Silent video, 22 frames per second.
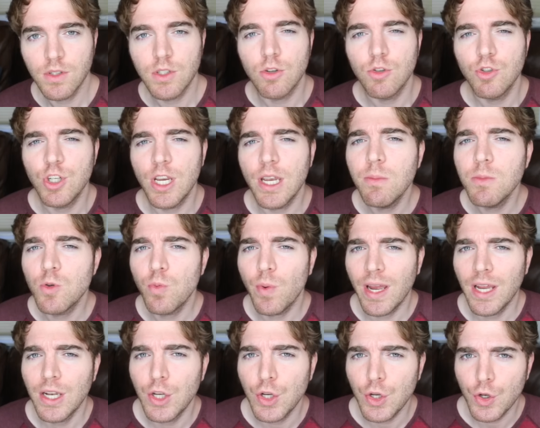So James
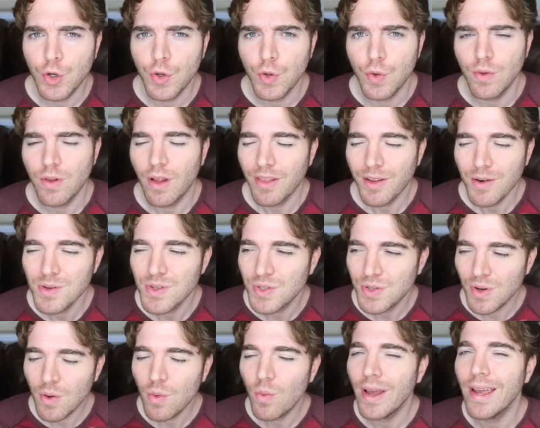Randi knew that there
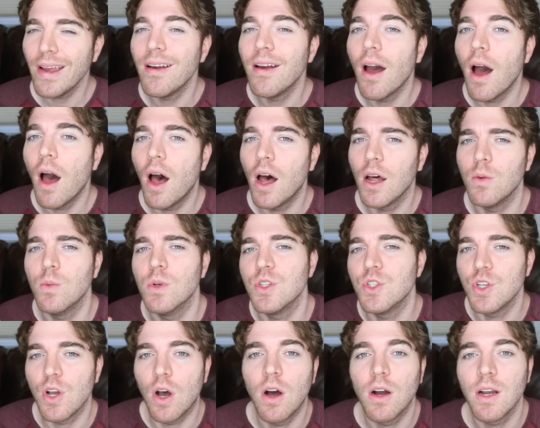was no way God
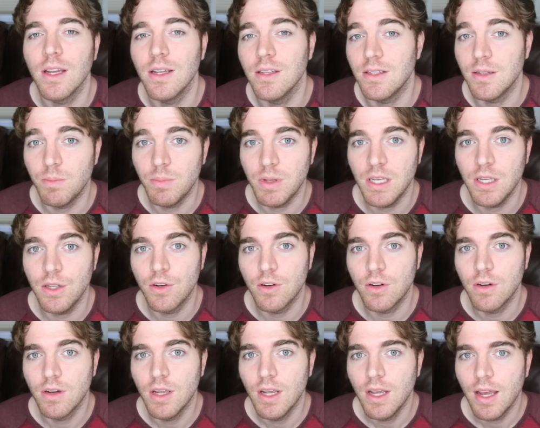was talking to
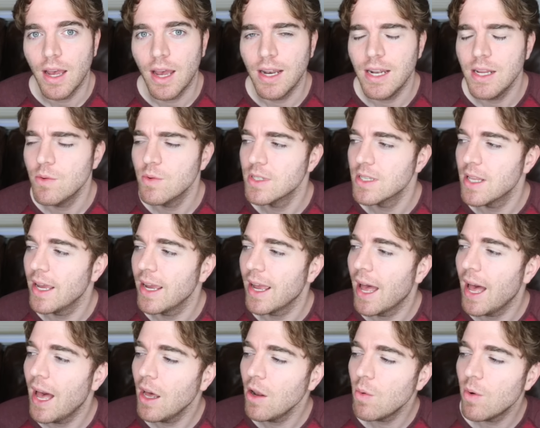Peter, and he was
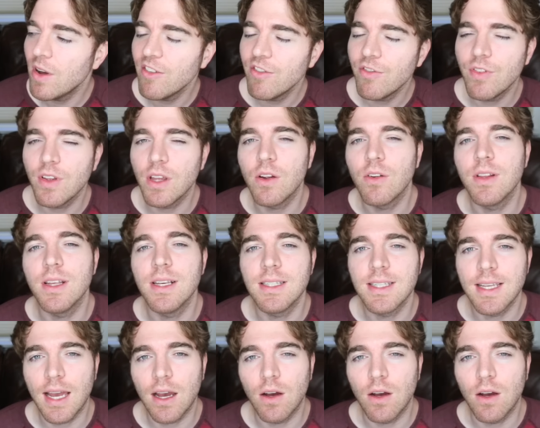like, How do I figure this